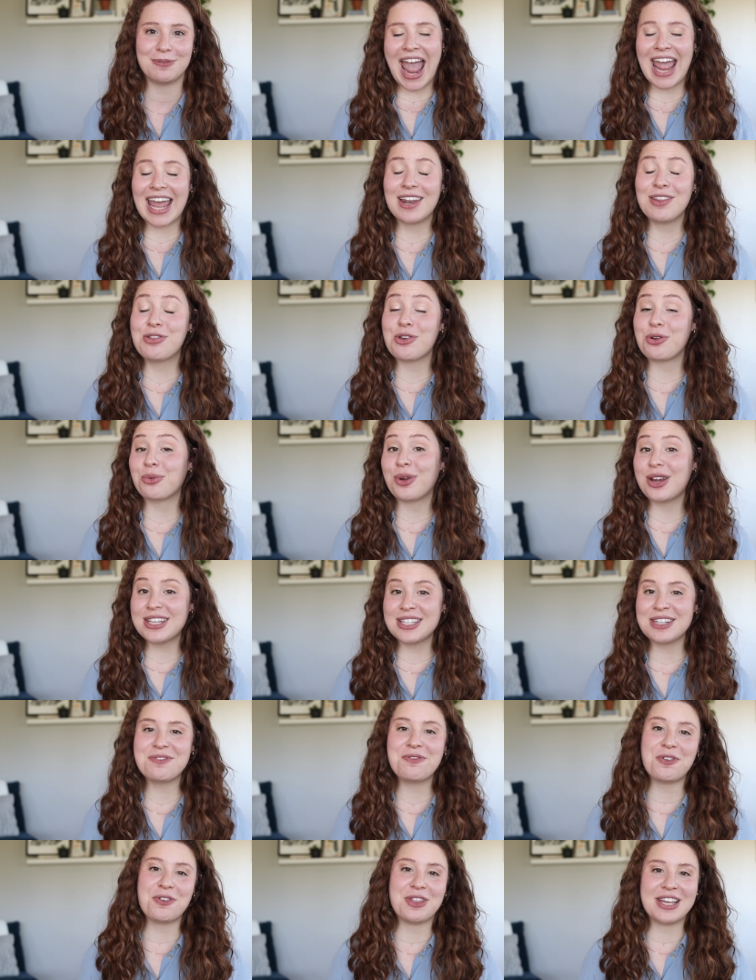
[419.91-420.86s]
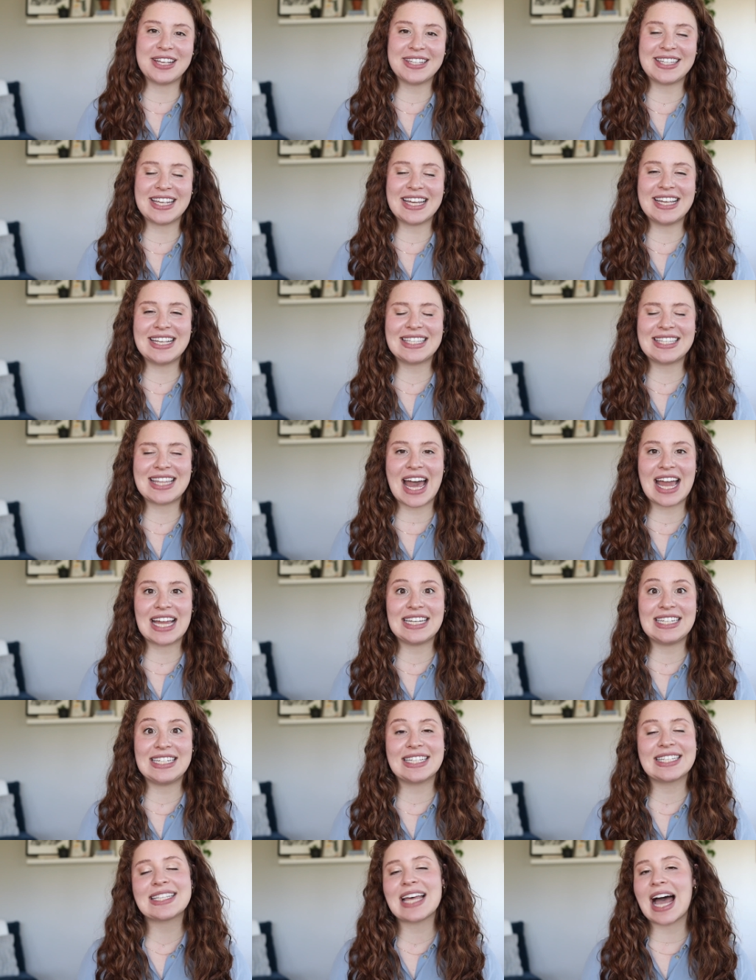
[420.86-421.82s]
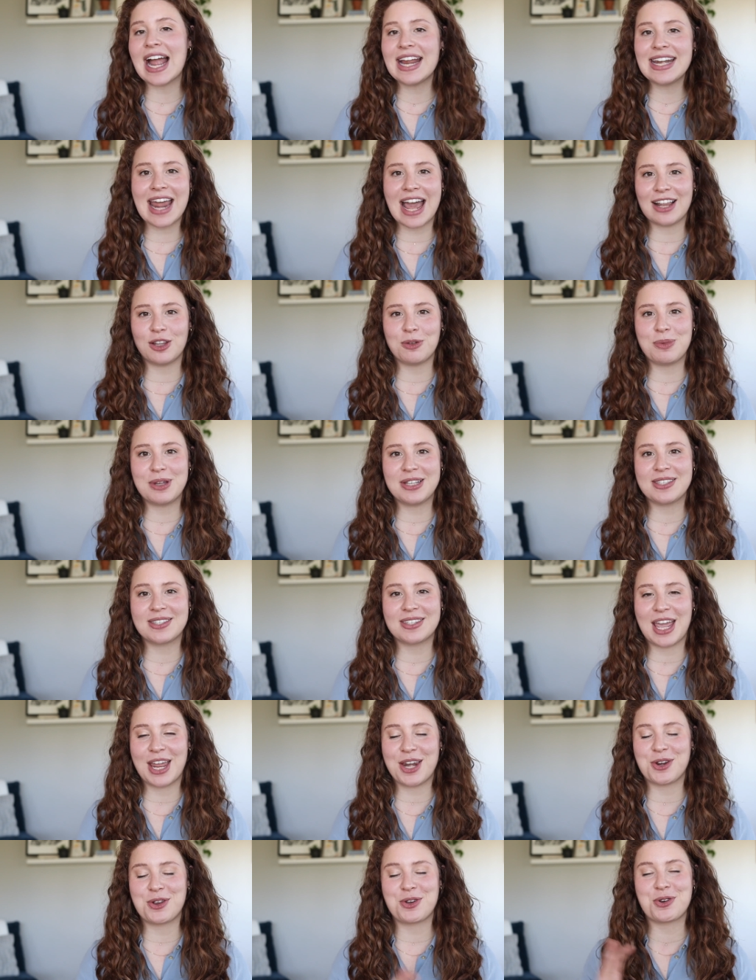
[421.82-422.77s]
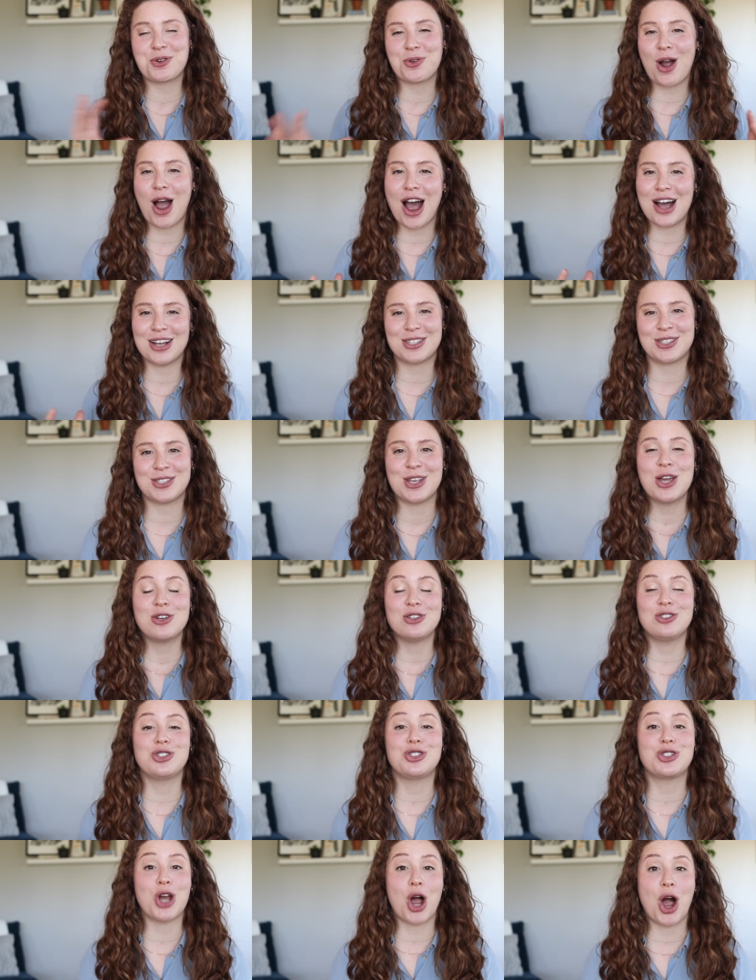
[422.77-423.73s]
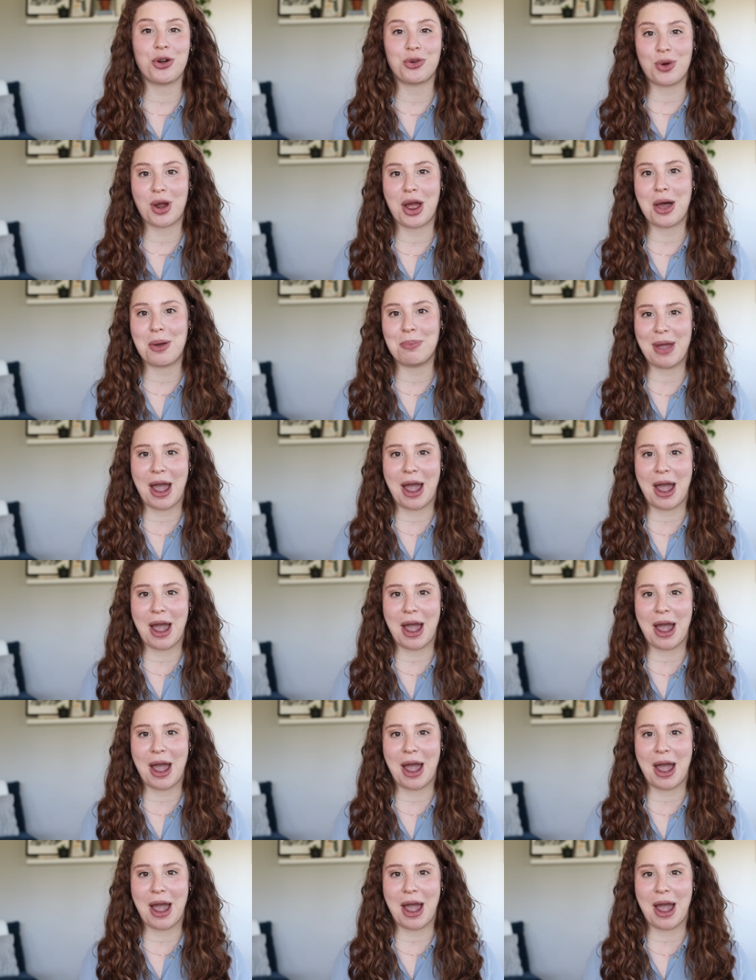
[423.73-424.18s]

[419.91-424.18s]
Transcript: And the reason for this is that design elements can cross genre